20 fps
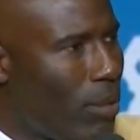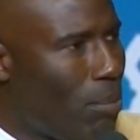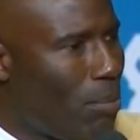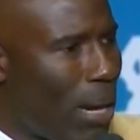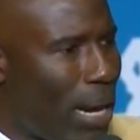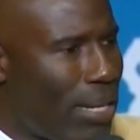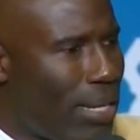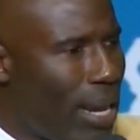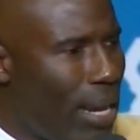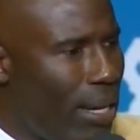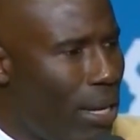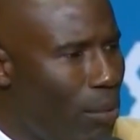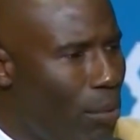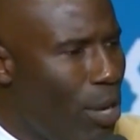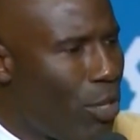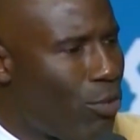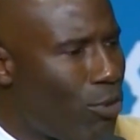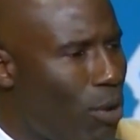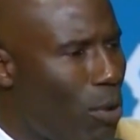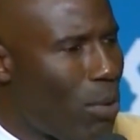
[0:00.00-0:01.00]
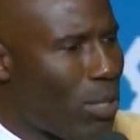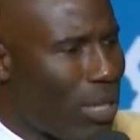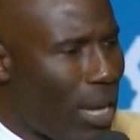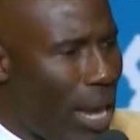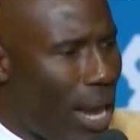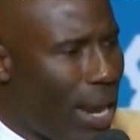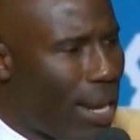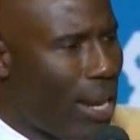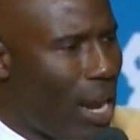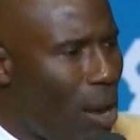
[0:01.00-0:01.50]
My daily ritual was
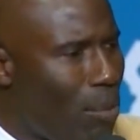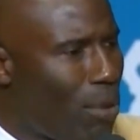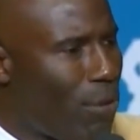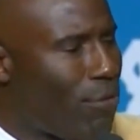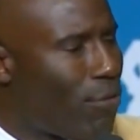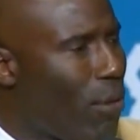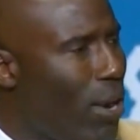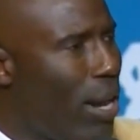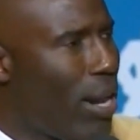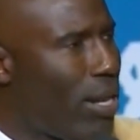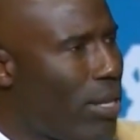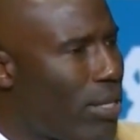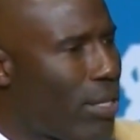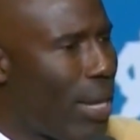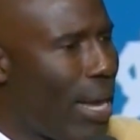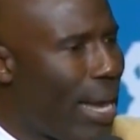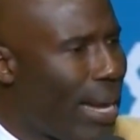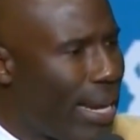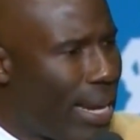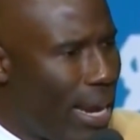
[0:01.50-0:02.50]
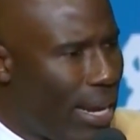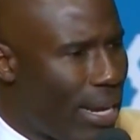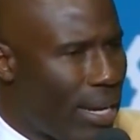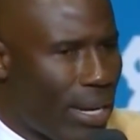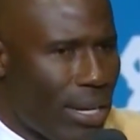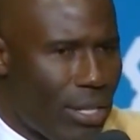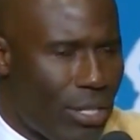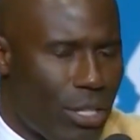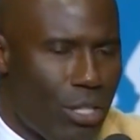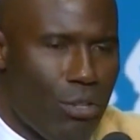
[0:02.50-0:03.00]
hanging out with friends and
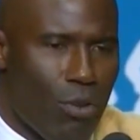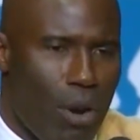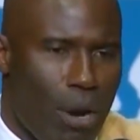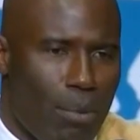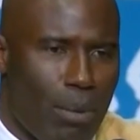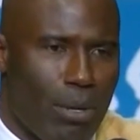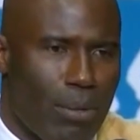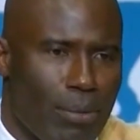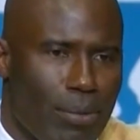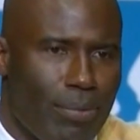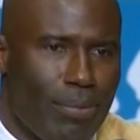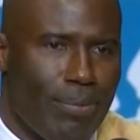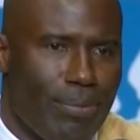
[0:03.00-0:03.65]
getting into trouble.